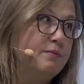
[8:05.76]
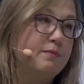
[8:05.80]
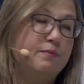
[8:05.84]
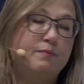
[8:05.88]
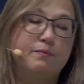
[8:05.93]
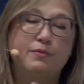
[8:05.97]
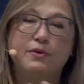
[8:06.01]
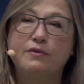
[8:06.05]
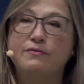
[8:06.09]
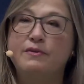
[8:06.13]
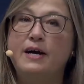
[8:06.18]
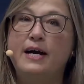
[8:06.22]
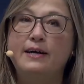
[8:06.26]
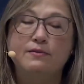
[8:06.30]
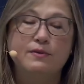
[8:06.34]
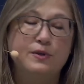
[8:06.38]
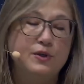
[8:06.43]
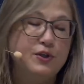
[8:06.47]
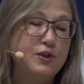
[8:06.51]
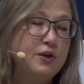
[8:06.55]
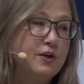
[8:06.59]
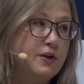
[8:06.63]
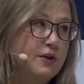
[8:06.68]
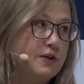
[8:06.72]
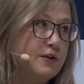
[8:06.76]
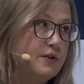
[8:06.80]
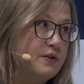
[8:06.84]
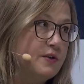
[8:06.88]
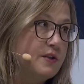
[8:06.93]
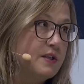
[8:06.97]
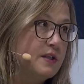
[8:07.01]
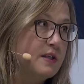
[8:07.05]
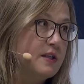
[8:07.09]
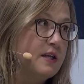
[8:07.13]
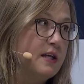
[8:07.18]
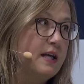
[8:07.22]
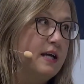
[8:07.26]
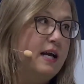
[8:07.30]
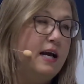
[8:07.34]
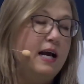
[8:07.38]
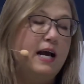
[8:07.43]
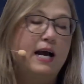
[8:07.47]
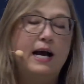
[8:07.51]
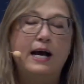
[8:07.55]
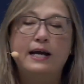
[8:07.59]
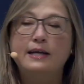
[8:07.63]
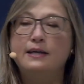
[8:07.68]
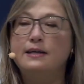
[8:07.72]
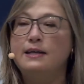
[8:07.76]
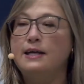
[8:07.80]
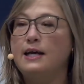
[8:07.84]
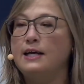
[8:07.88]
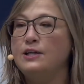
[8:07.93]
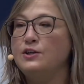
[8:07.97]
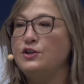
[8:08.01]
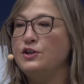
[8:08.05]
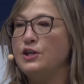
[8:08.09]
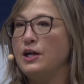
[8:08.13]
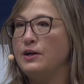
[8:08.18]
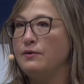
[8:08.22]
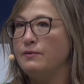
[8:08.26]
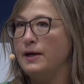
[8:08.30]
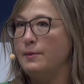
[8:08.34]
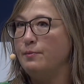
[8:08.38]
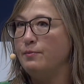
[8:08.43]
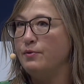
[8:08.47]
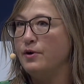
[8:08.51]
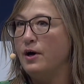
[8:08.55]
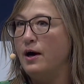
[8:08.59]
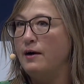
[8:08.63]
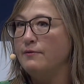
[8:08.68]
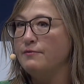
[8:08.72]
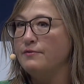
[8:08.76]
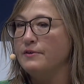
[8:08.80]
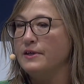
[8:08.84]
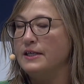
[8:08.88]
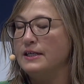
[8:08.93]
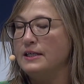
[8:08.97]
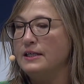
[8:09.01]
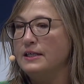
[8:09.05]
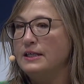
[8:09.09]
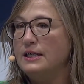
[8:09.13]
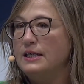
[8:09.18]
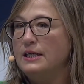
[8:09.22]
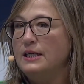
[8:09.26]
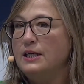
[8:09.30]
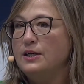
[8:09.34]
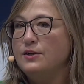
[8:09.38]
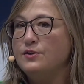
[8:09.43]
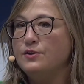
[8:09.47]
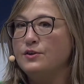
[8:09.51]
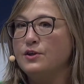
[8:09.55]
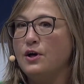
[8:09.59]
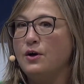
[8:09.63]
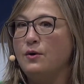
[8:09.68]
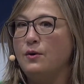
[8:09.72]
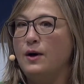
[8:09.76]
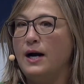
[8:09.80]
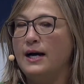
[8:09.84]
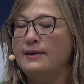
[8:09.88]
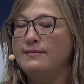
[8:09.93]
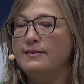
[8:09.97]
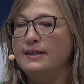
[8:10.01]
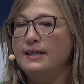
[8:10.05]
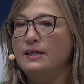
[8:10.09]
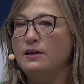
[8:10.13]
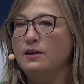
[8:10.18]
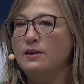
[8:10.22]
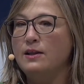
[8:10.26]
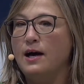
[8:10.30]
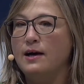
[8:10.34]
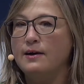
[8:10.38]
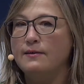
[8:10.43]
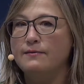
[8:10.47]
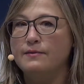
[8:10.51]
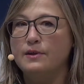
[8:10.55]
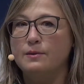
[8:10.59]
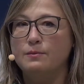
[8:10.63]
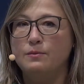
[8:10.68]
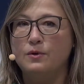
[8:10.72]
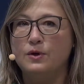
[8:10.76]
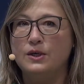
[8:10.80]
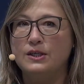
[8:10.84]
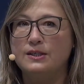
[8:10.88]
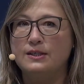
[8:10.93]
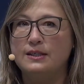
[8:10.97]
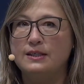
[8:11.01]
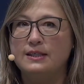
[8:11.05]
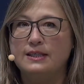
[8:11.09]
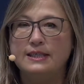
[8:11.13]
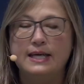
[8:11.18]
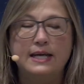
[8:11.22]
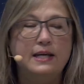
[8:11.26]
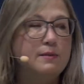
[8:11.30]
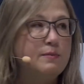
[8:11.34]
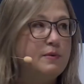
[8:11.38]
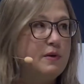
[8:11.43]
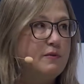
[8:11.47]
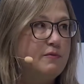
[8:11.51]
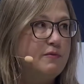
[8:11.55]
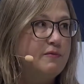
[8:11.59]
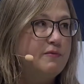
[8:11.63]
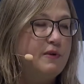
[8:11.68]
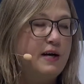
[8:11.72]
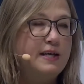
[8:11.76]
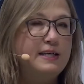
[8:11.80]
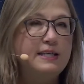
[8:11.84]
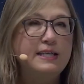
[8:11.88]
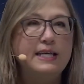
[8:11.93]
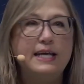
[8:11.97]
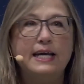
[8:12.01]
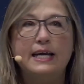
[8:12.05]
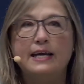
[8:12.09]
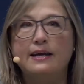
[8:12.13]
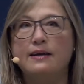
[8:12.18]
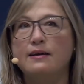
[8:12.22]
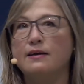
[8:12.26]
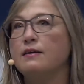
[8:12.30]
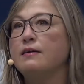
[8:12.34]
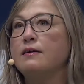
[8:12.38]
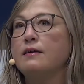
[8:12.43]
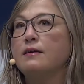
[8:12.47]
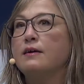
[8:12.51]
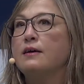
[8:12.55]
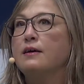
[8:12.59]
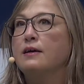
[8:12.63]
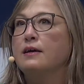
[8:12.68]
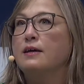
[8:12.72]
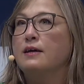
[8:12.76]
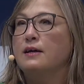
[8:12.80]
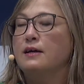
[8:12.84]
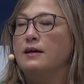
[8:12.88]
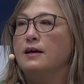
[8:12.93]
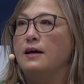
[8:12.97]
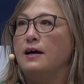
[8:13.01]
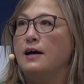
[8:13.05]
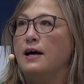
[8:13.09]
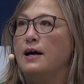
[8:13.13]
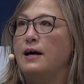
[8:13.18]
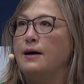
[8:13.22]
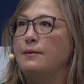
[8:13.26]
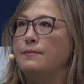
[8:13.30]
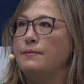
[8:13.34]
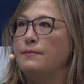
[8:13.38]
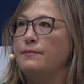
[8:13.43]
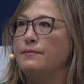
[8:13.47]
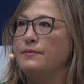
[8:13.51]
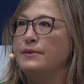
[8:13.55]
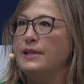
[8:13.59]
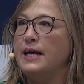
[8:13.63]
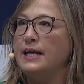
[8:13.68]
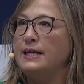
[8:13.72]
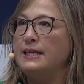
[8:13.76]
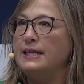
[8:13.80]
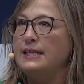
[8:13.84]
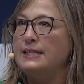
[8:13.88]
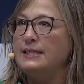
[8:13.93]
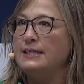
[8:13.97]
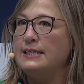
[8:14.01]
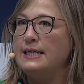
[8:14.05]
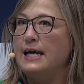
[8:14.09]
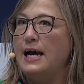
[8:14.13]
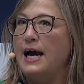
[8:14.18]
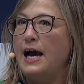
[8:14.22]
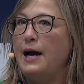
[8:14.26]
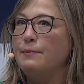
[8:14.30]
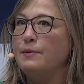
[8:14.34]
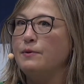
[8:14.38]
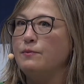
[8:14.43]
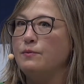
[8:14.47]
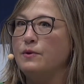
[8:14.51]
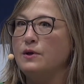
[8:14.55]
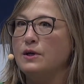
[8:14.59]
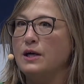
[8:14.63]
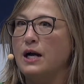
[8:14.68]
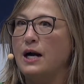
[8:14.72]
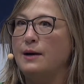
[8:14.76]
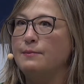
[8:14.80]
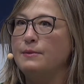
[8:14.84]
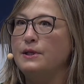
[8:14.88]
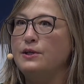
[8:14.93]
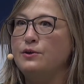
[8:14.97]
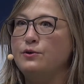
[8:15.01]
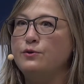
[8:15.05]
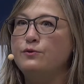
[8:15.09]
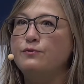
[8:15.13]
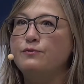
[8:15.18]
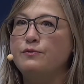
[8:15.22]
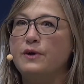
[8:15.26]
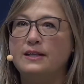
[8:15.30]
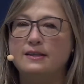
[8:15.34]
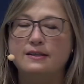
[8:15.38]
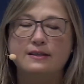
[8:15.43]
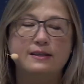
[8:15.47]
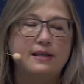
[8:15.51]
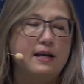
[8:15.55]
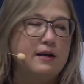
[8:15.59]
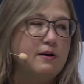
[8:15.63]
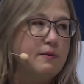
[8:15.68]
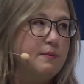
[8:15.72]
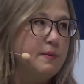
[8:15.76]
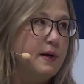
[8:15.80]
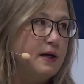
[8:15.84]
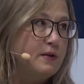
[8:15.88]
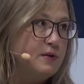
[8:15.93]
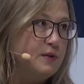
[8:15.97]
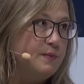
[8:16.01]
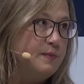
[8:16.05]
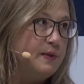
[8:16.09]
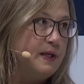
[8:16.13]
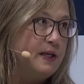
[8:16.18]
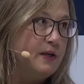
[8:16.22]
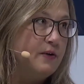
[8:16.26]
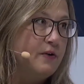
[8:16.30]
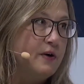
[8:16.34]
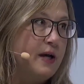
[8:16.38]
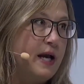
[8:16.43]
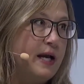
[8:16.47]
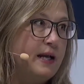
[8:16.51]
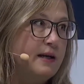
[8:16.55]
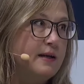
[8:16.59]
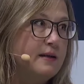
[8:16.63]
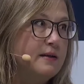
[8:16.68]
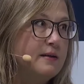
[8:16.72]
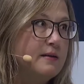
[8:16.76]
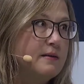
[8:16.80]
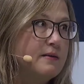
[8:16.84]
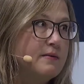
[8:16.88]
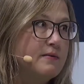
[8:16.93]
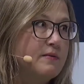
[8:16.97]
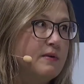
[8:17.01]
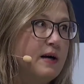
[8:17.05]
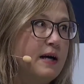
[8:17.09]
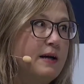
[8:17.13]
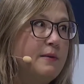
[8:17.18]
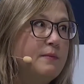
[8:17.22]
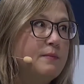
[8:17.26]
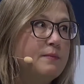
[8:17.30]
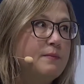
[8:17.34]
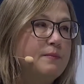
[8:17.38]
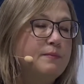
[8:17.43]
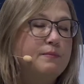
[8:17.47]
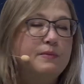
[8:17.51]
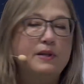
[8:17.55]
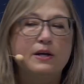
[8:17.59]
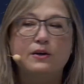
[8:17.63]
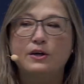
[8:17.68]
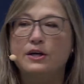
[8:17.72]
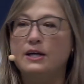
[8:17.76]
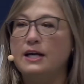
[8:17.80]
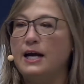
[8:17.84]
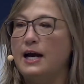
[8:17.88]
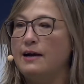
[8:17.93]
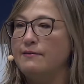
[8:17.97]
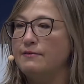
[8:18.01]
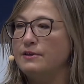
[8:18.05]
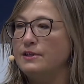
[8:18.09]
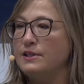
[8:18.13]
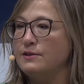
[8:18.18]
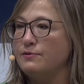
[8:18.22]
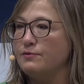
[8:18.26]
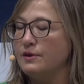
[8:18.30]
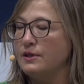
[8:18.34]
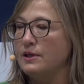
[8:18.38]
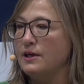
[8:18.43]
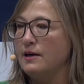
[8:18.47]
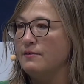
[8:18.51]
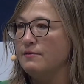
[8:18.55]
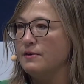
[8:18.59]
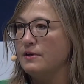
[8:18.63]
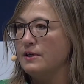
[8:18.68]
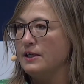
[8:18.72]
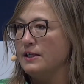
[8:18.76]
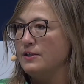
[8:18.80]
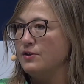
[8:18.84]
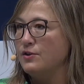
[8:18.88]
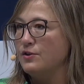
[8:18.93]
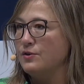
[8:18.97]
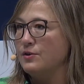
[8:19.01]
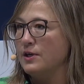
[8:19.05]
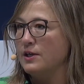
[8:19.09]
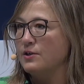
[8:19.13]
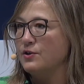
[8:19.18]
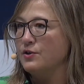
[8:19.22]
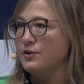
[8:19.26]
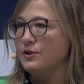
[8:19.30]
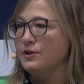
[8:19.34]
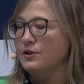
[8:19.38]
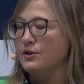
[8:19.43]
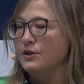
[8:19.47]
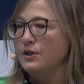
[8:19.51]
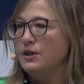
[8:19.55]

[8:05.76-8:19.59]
provide returns and generate profit. So I think a lot of the more sustainable funding that needs to happen will come in new funds that are about to be created, right? They're going to have a different governance structure.